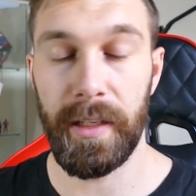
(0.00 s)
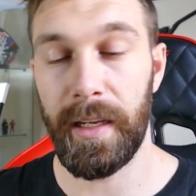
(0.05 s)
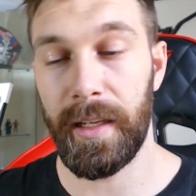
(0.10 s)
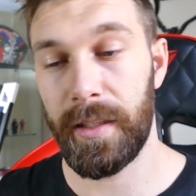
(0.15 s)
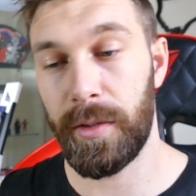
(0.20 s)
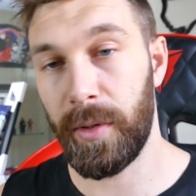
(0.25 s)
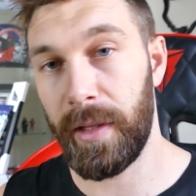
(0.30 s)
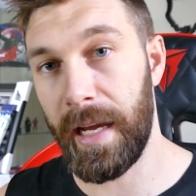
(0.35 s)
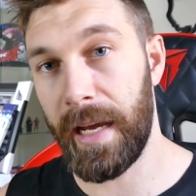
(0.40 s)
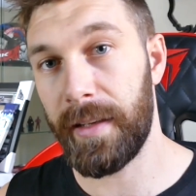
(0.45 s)
Now,
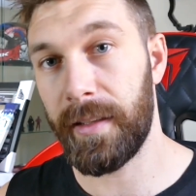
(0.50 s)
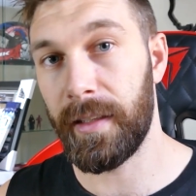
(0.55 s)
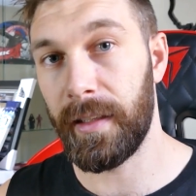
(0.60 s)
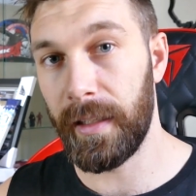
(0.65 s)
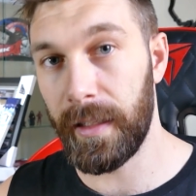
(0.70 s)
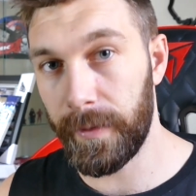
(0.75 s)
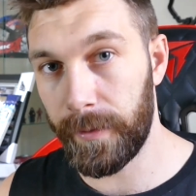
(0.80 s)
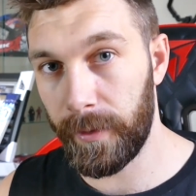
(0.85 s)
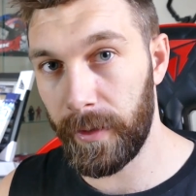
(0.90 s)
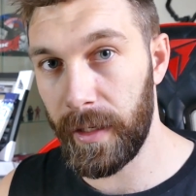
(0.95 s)
that's without
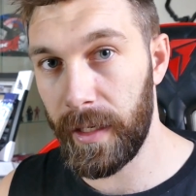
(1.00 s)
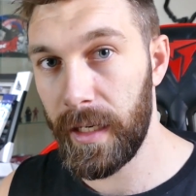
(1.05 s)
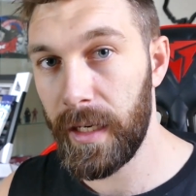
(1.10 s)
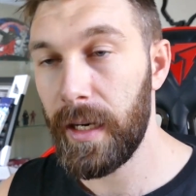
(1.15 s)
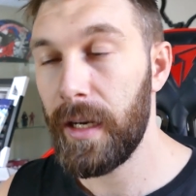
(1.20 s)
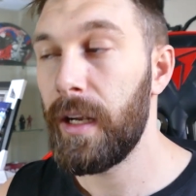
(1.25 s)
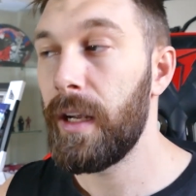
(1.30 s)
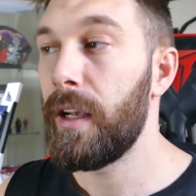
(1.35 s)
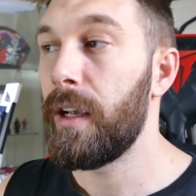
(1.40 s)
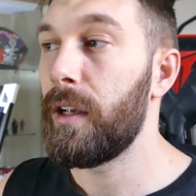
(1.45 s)
delivery,
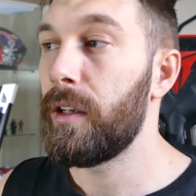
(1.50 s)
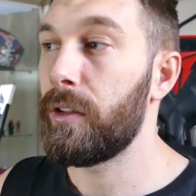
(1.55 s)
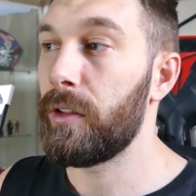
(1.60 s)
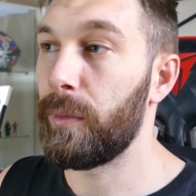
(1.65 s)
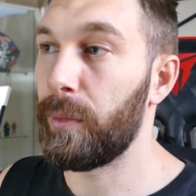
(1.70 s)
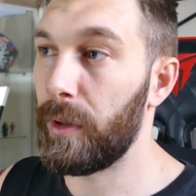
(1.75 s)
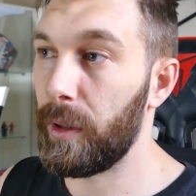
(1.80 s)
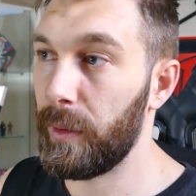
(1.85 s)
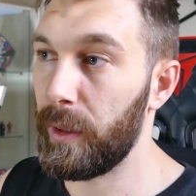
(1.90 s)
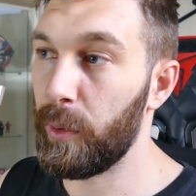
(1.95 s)
so
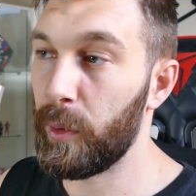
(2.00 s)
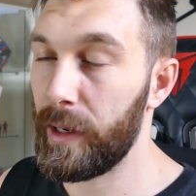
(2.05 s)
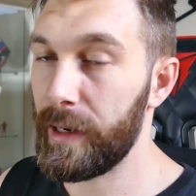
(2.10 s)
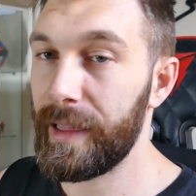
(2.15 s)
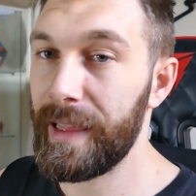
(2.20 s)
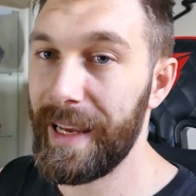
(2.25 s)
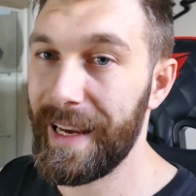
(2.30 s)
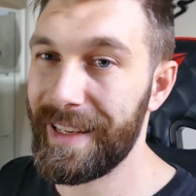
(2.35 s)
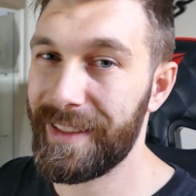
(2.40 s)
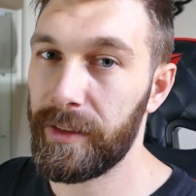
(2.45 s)
probably
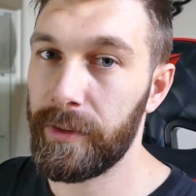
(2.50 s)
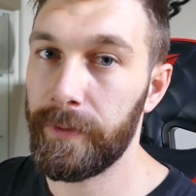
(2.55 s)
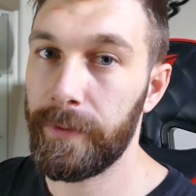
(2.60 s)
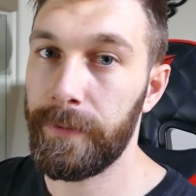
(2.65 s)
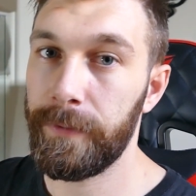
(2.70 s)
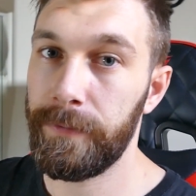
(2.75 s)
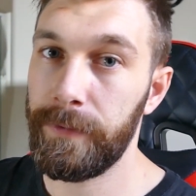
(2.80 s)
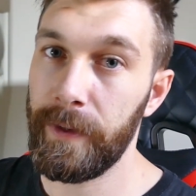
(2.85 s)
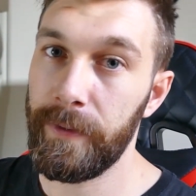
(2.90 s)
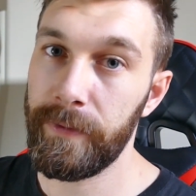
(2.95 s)

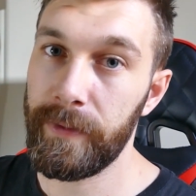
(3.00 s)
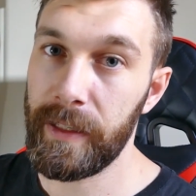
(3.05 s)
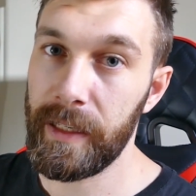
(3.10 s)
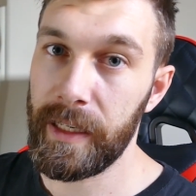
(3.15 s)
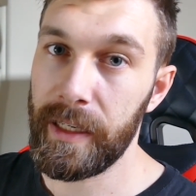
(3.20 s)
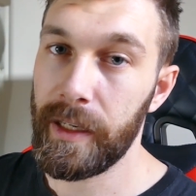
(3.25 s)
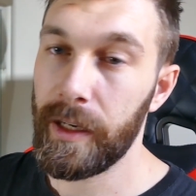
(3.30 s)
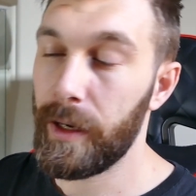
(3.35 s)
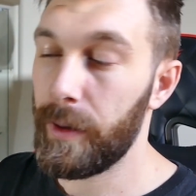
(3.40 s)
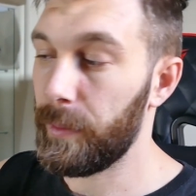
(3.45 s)

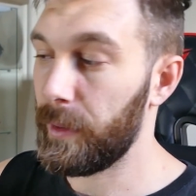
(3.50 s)
$1,050